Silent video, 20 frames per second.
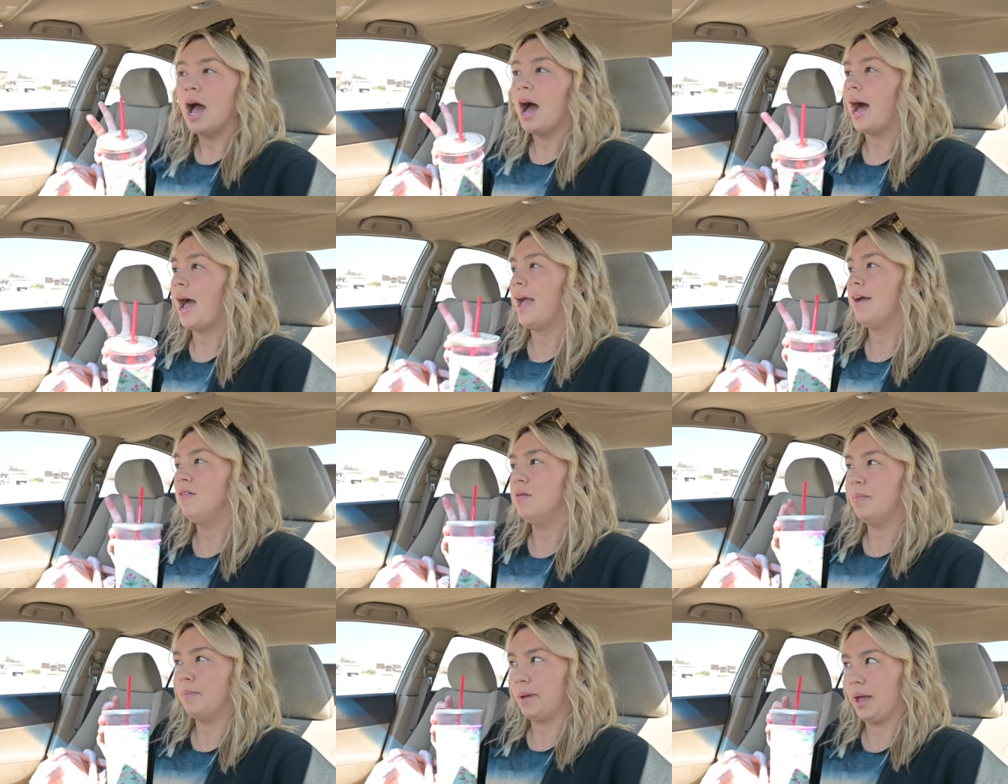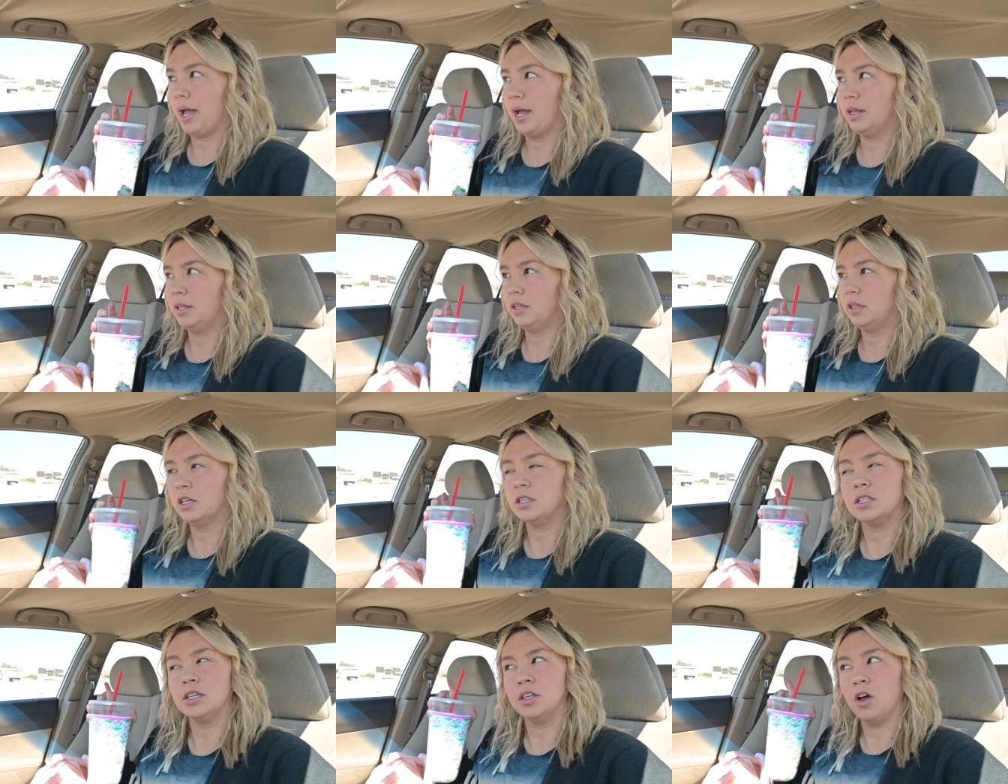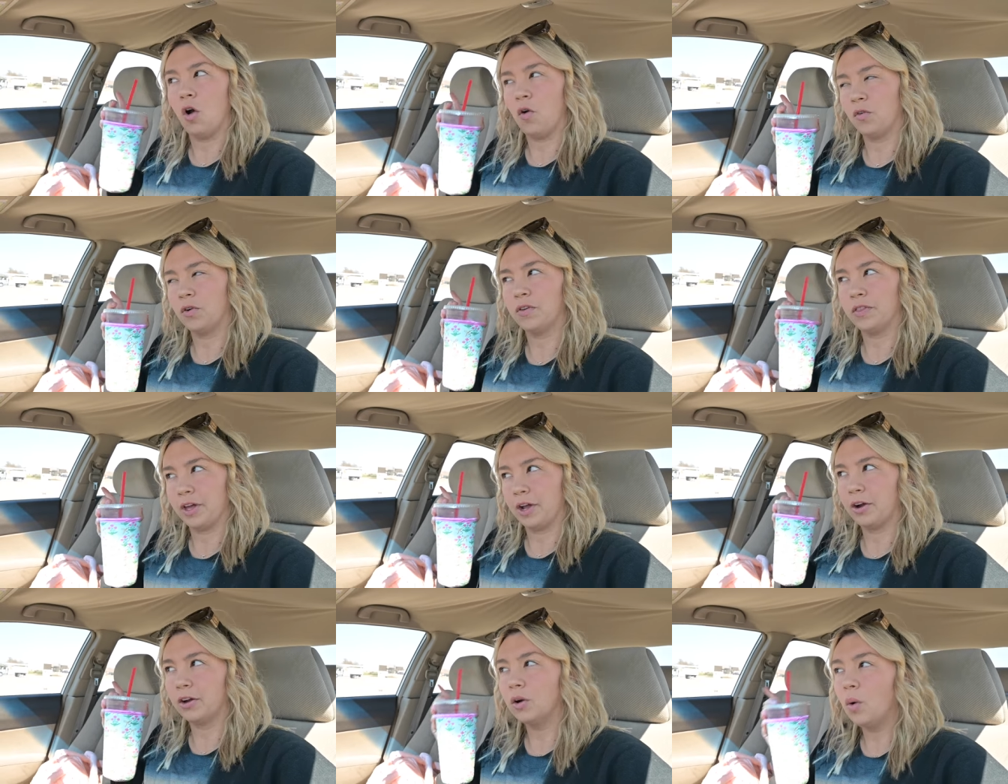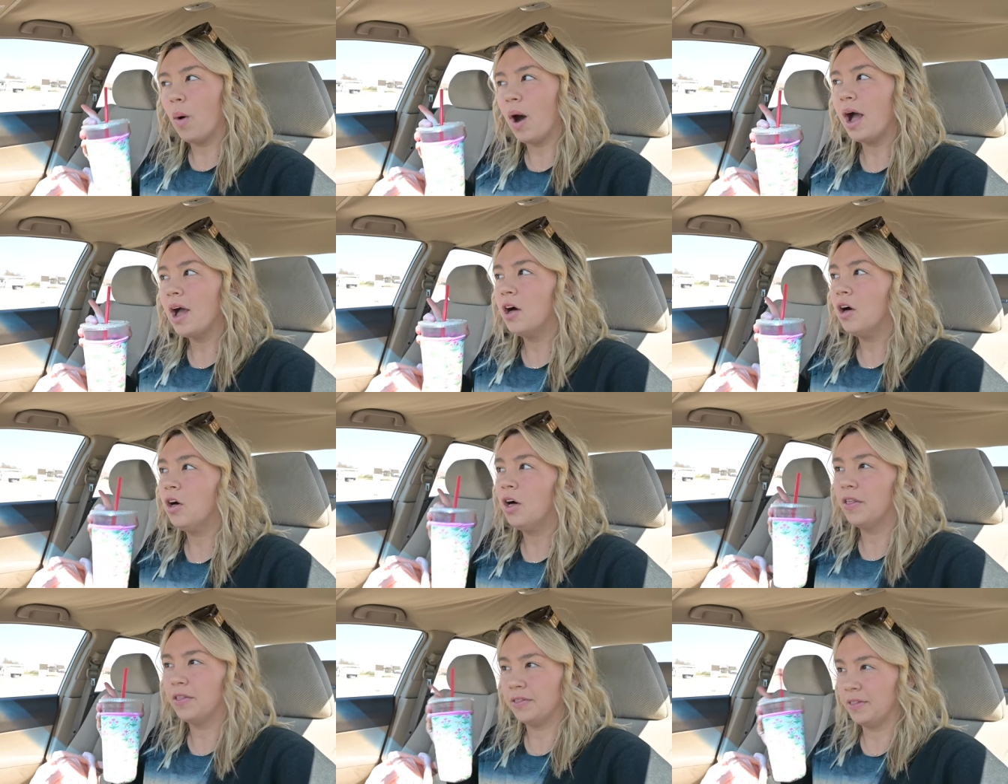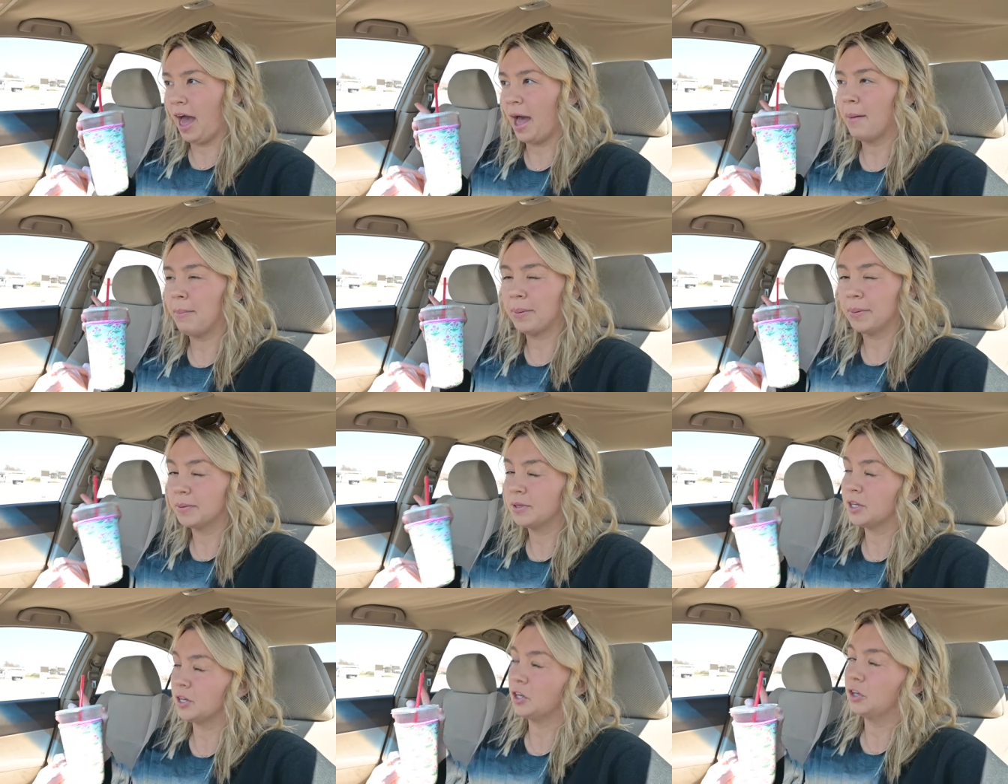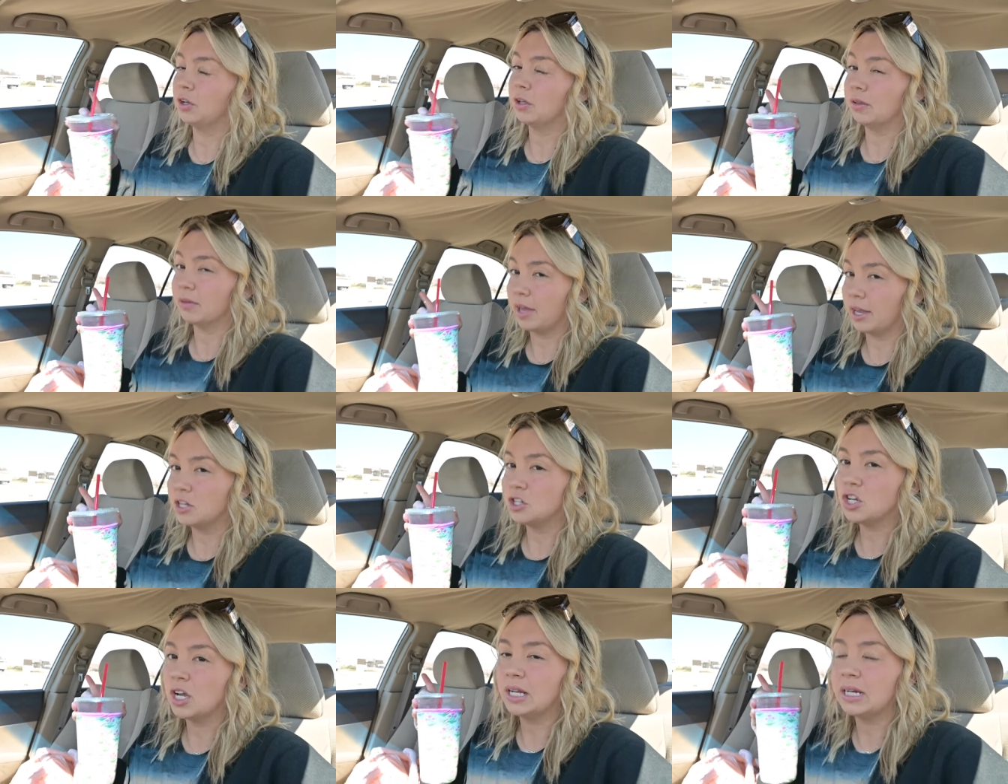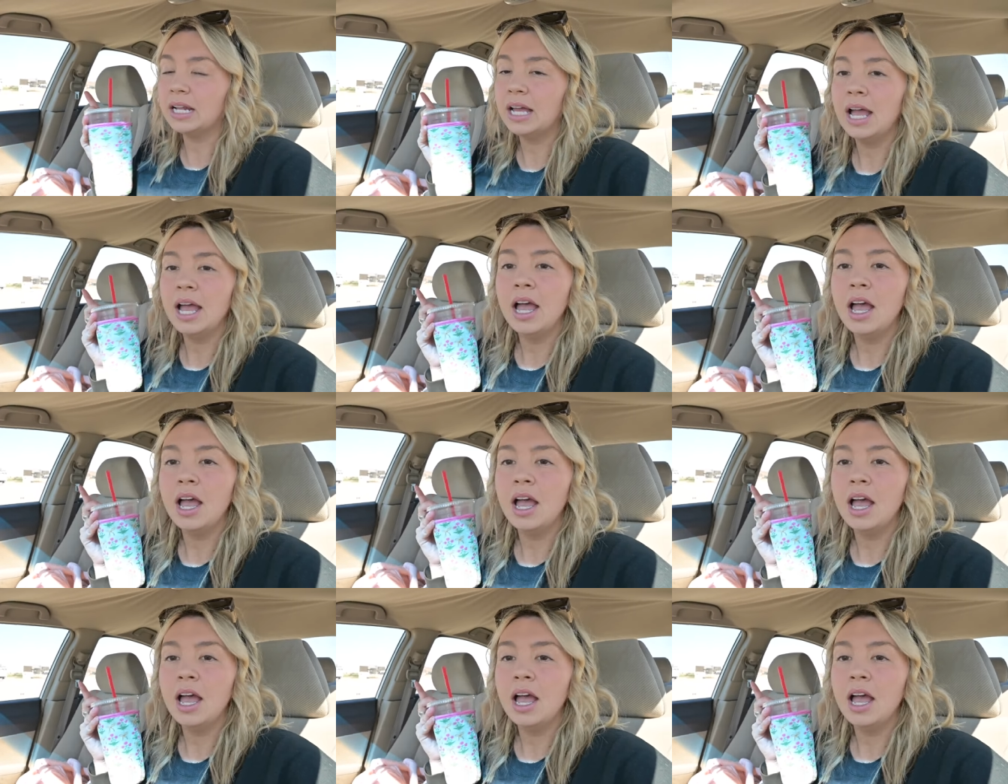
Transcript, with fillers: I haven't been to over there in a while, that particular location.